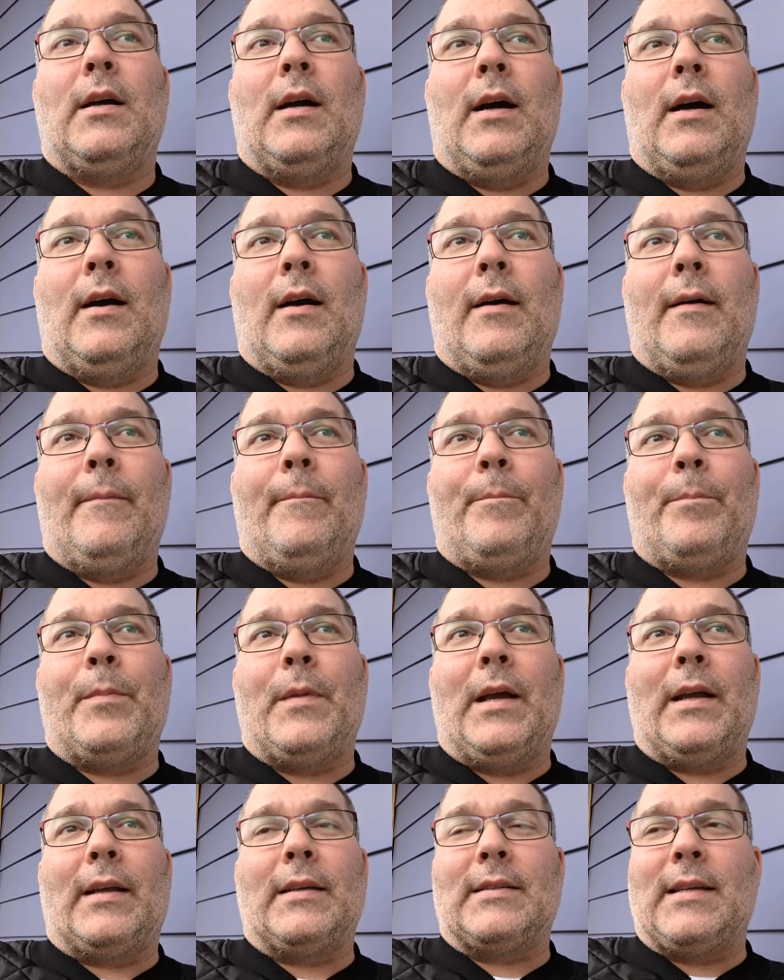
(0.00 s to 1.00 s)
Um,
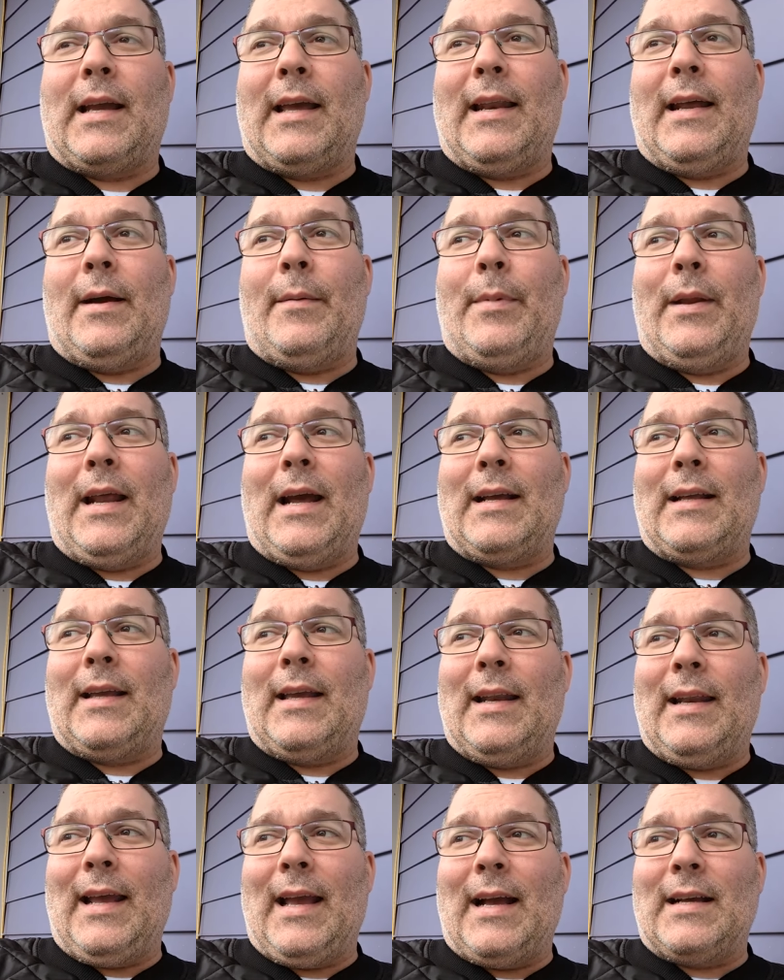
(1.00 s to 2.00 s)
because again, I've been
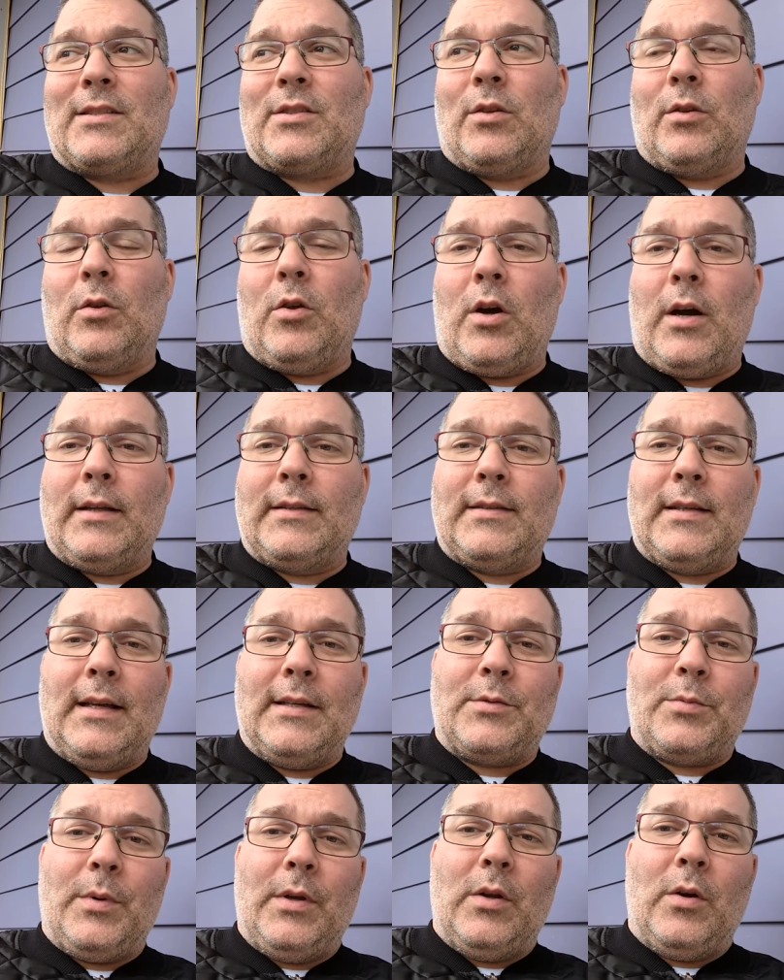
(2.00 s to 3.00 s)
getting asked a lot,
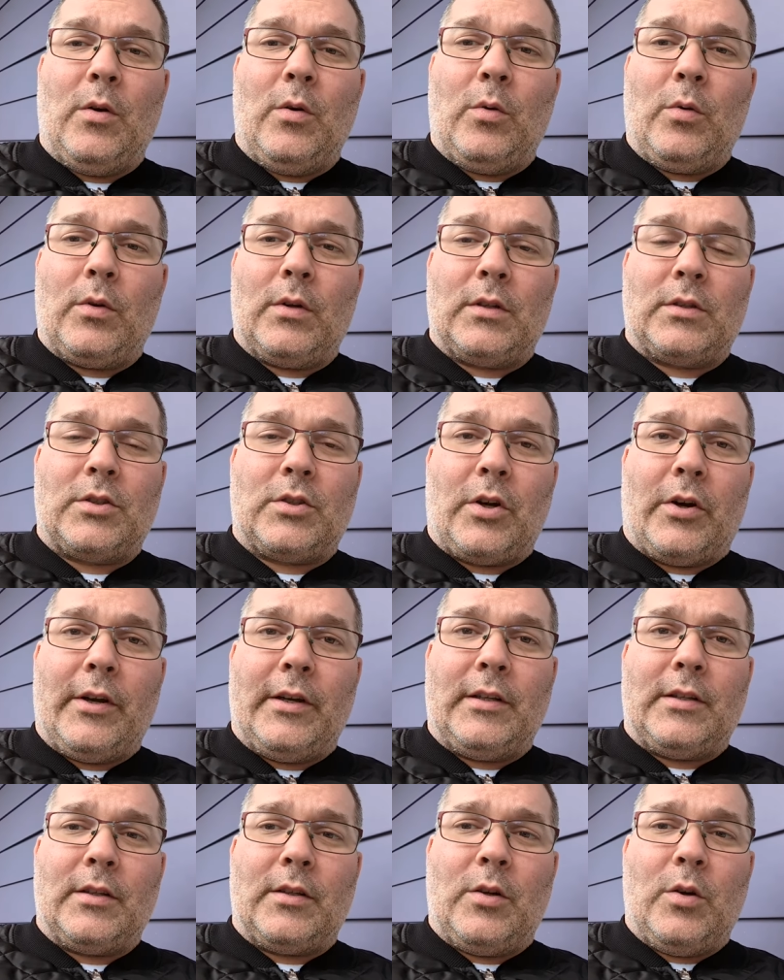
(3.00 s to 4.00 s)
as we know,
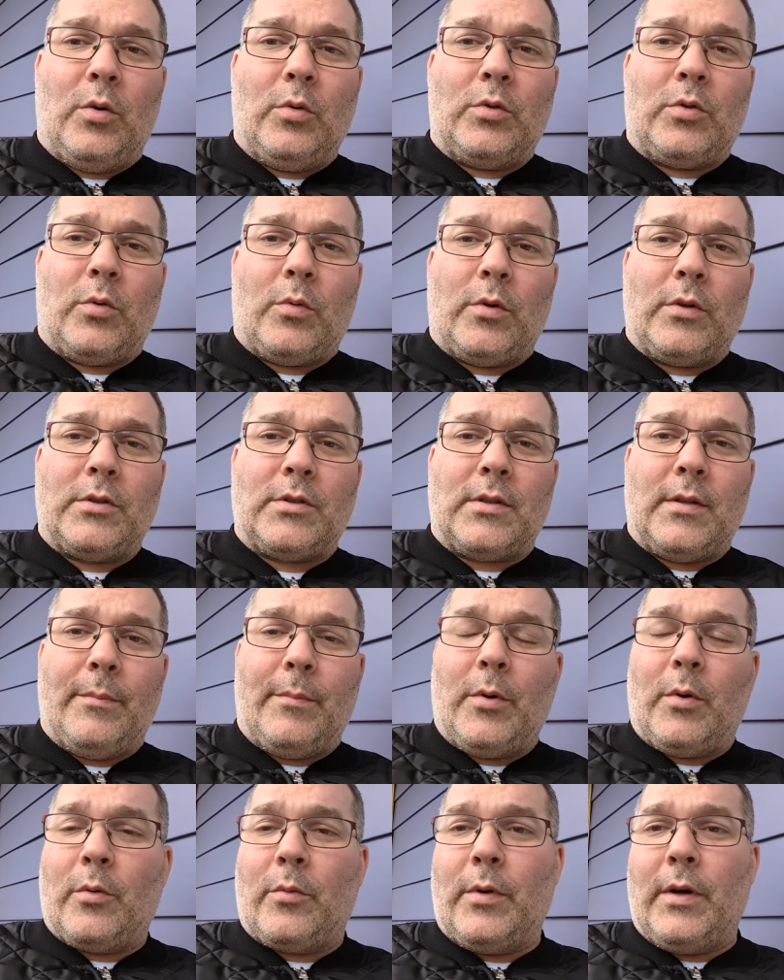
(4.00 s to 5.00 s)
starting to go towards the
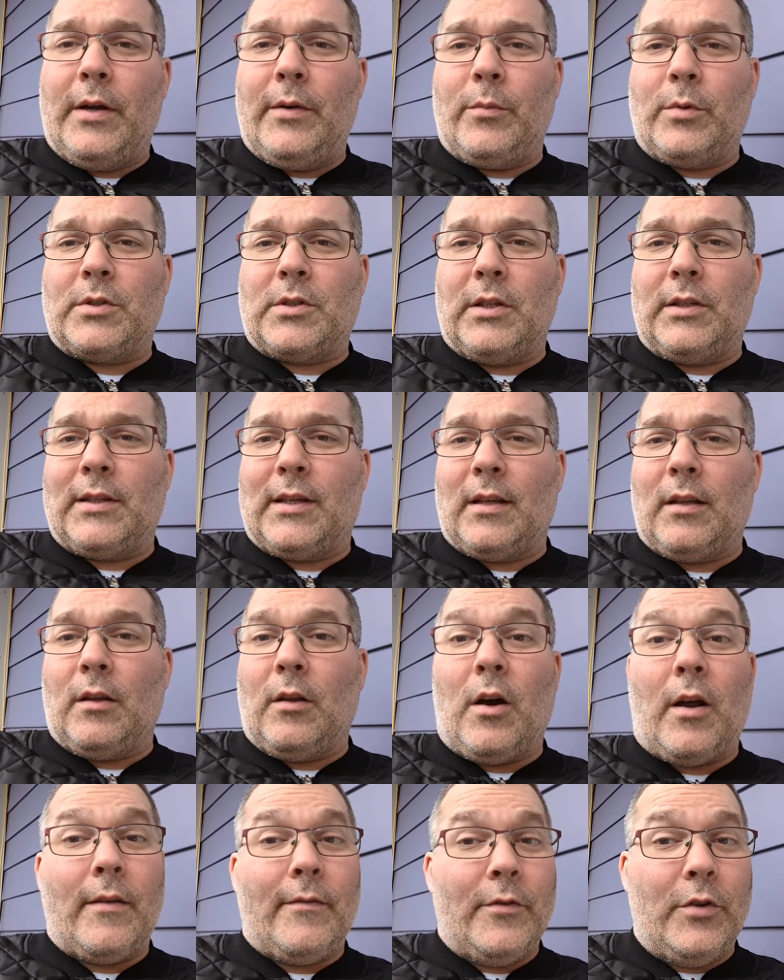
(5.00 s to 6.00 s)
bull run. We're starting to get a
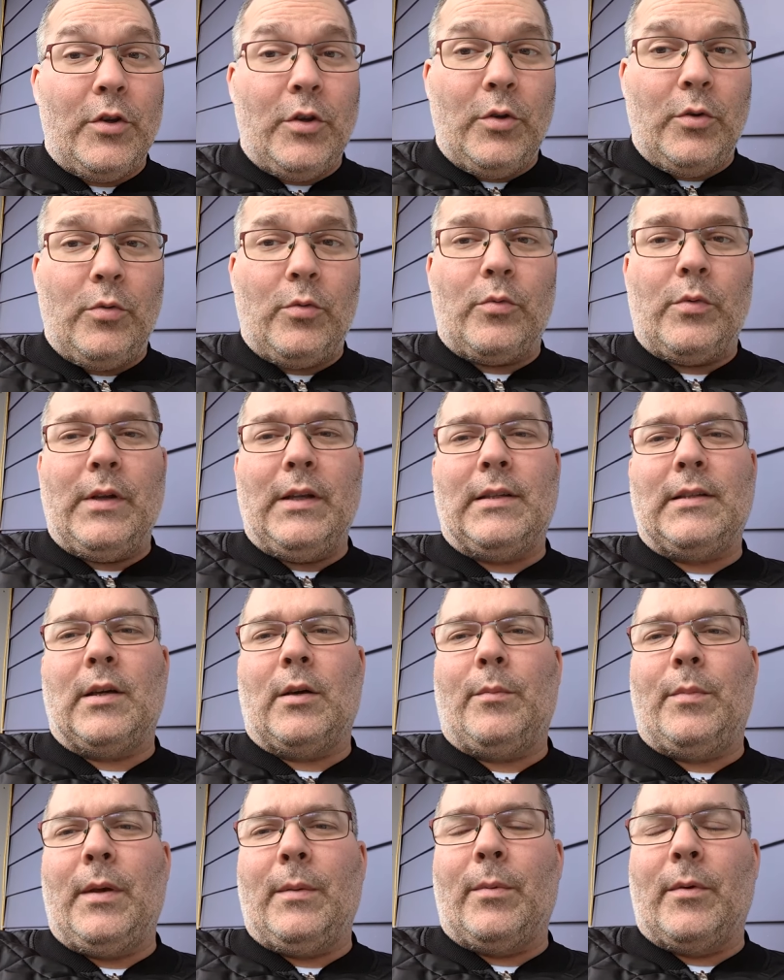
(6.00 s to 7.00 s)
lot of new
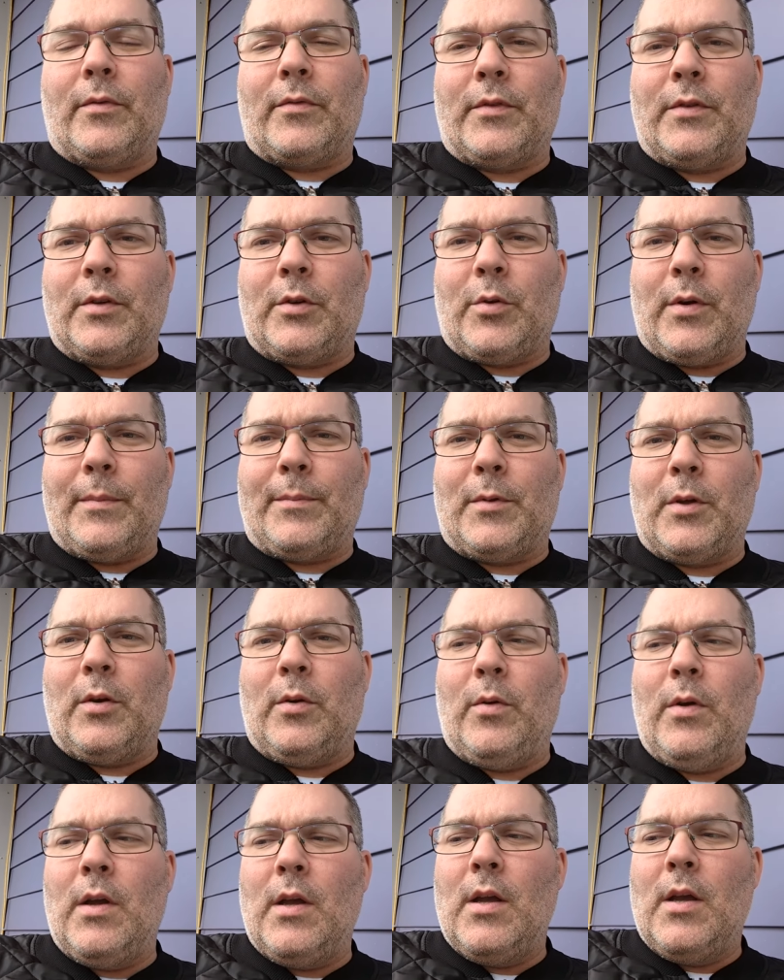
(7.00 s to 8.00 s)
retail people to
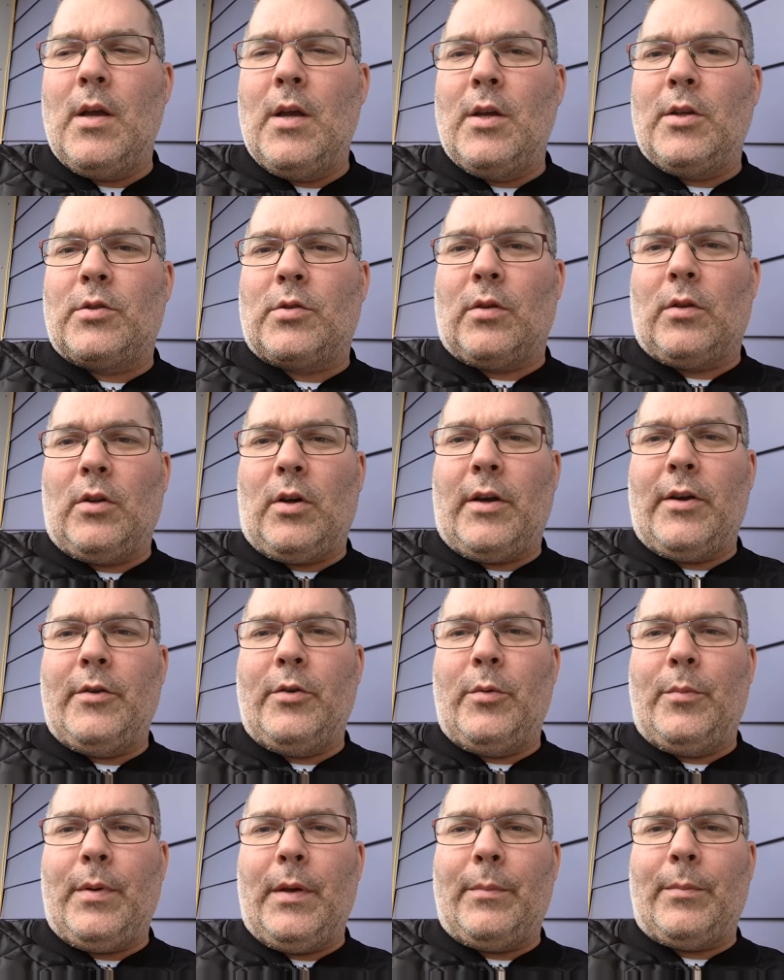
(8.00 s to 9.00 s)
crypto. So a lot of
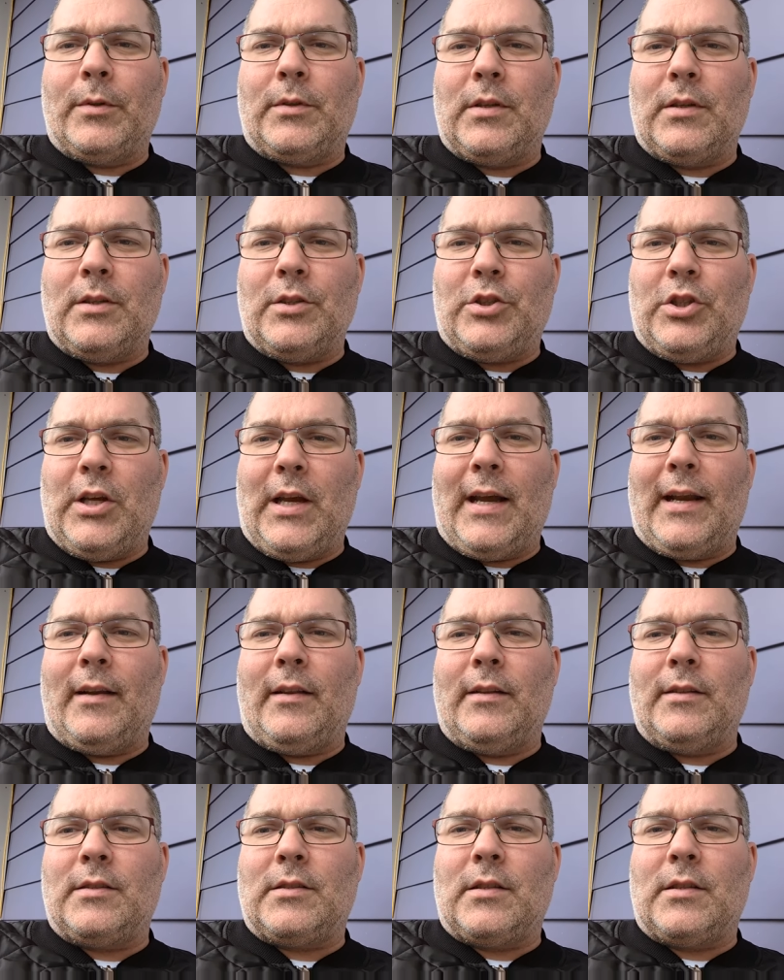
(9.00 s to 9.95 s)
new people to the channel and